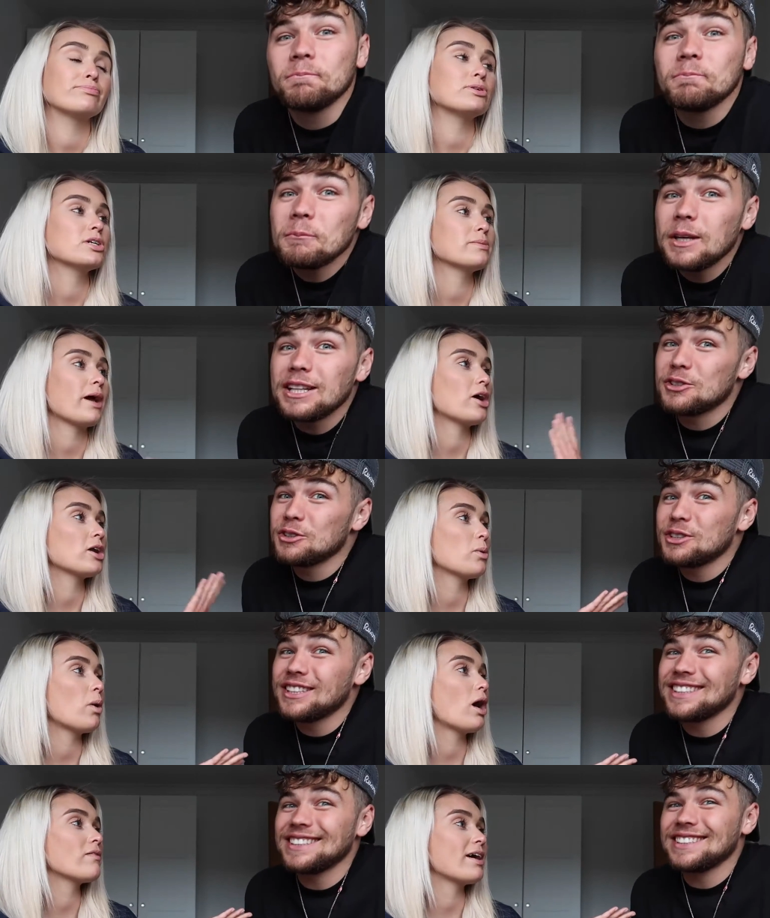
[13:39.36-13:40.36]
Speaker 1: But you might go on a
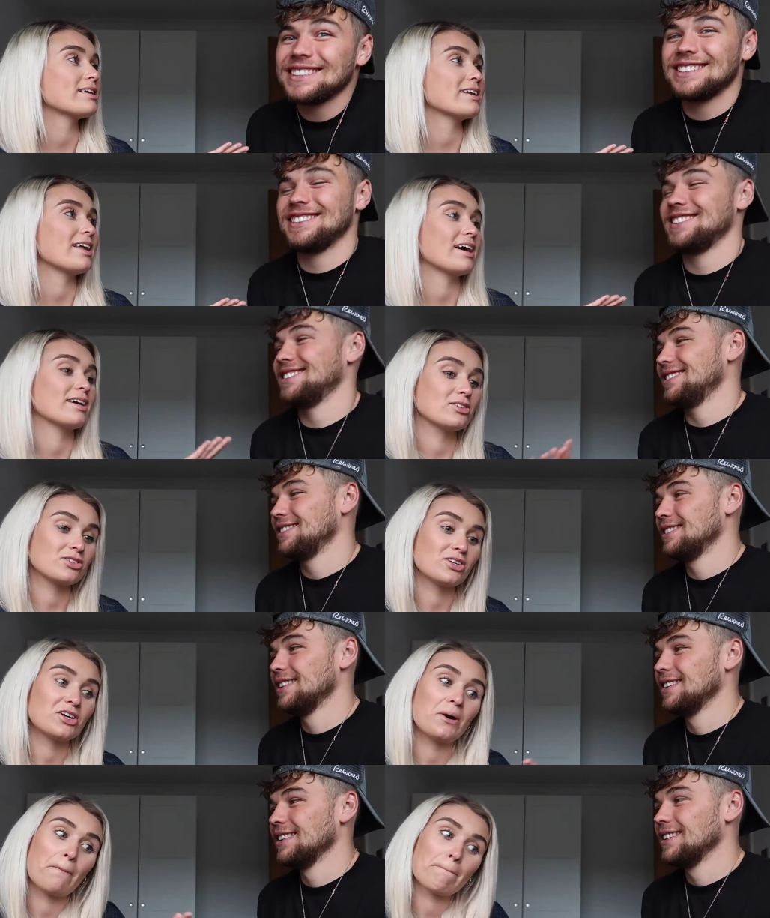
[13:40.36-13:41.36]
water ride at night,
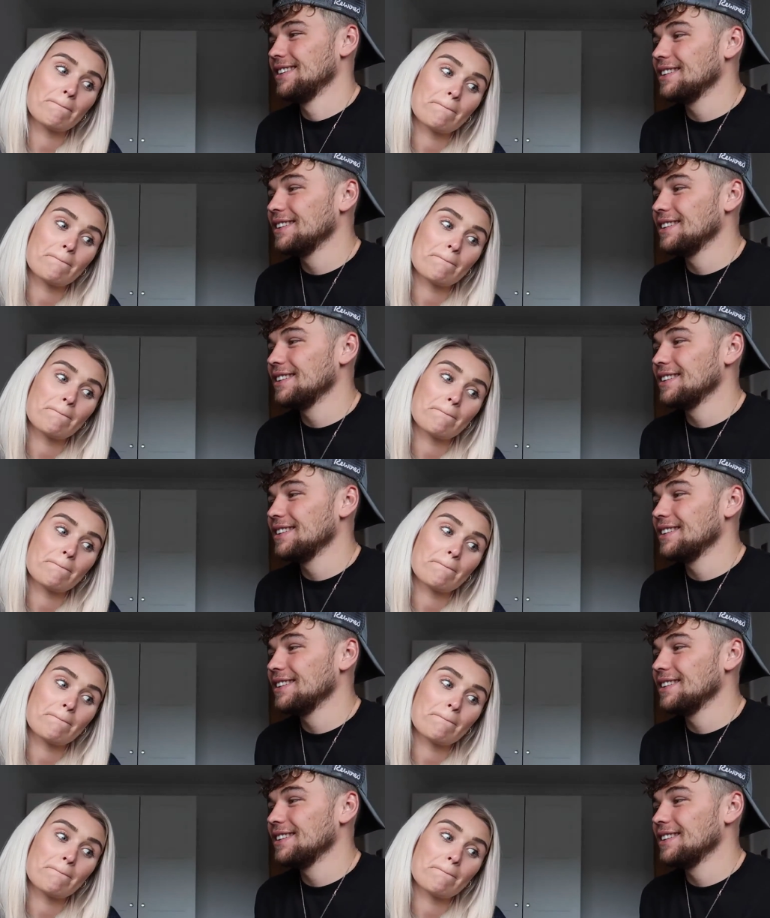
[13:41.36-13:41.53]
so.